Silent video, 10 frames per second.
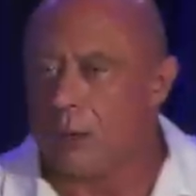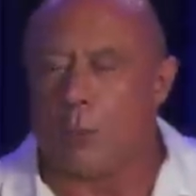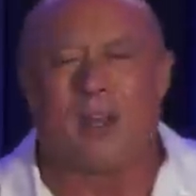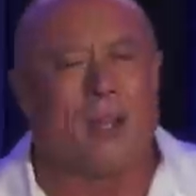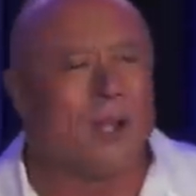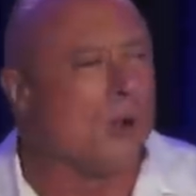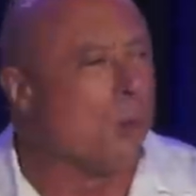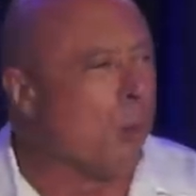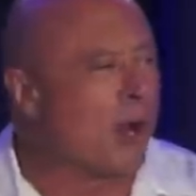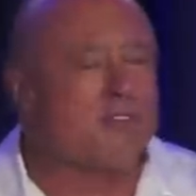What
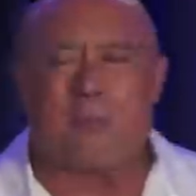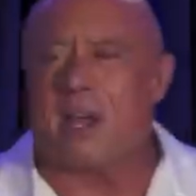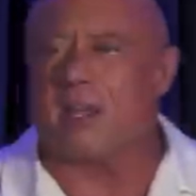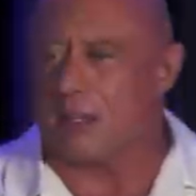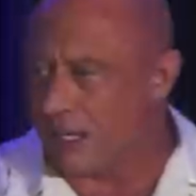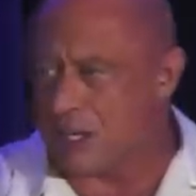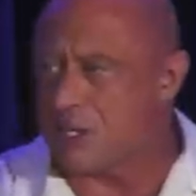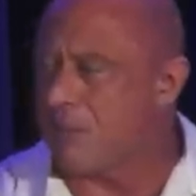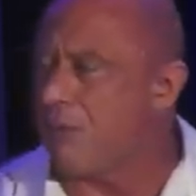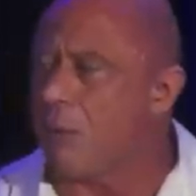if my, like I
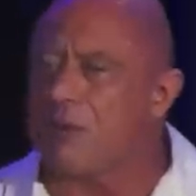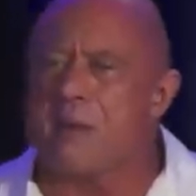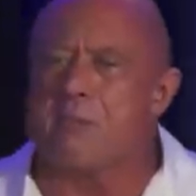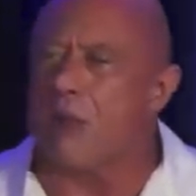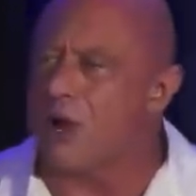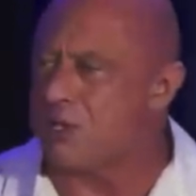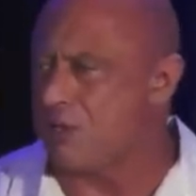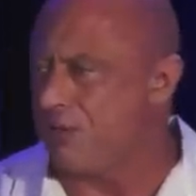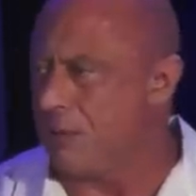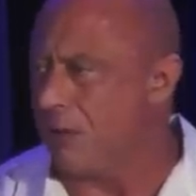said before, what if my boss
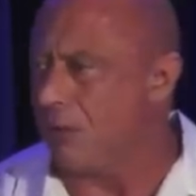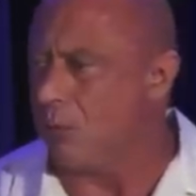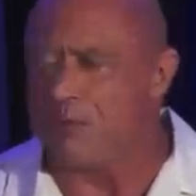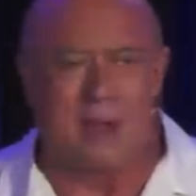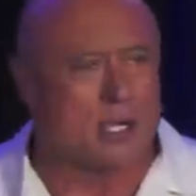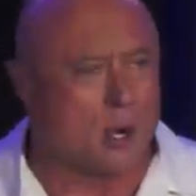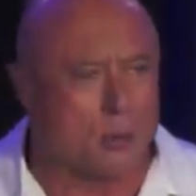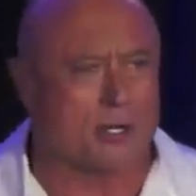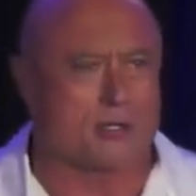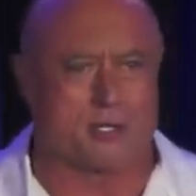is female? What if my
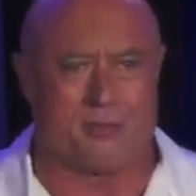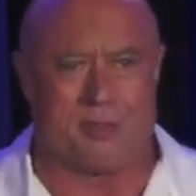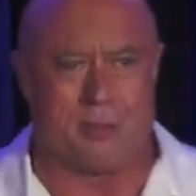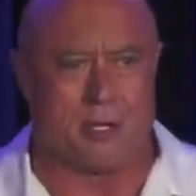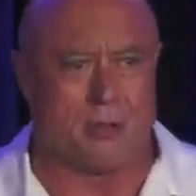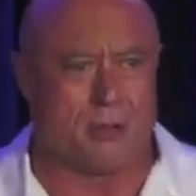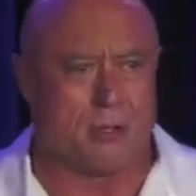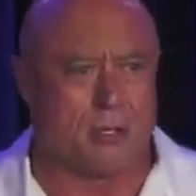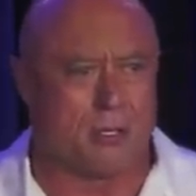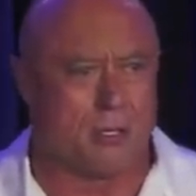coworkers are female?
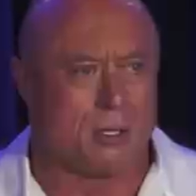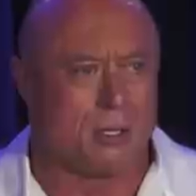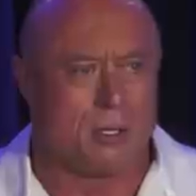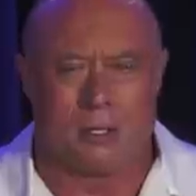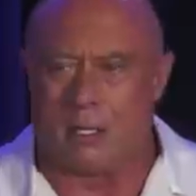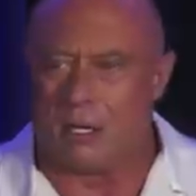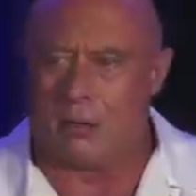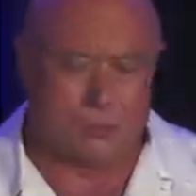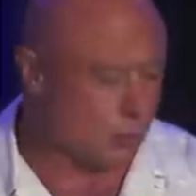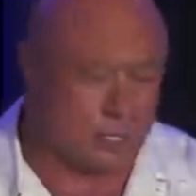You
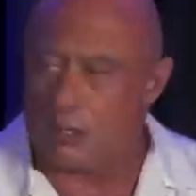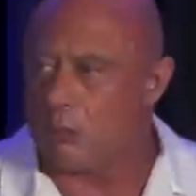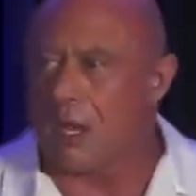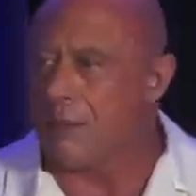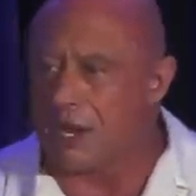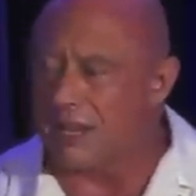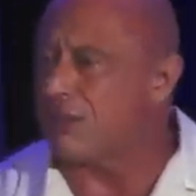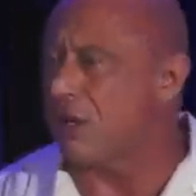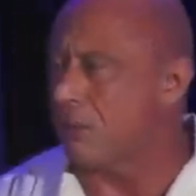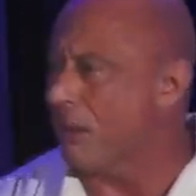know, I'm not
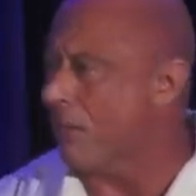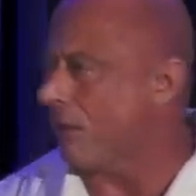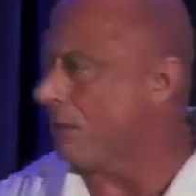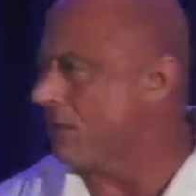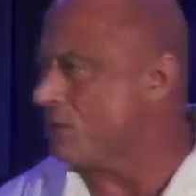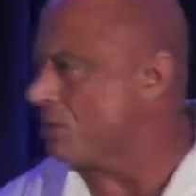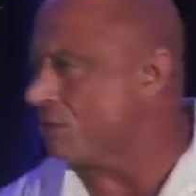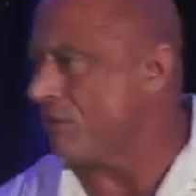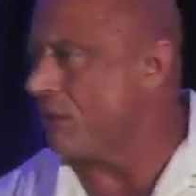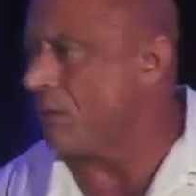allowed to talk to my mother, my
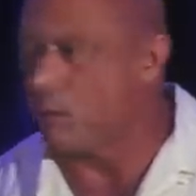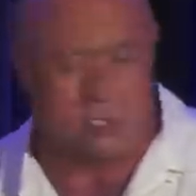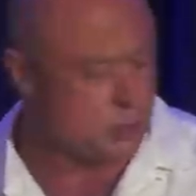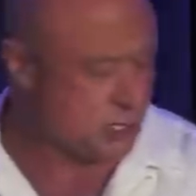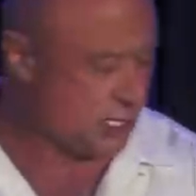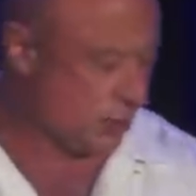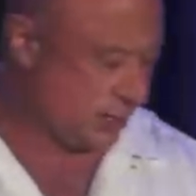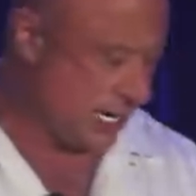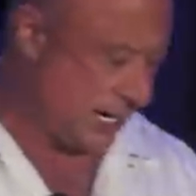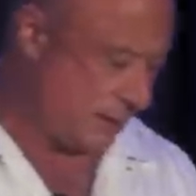sister anymore. What's the deal with
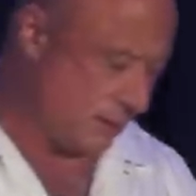that?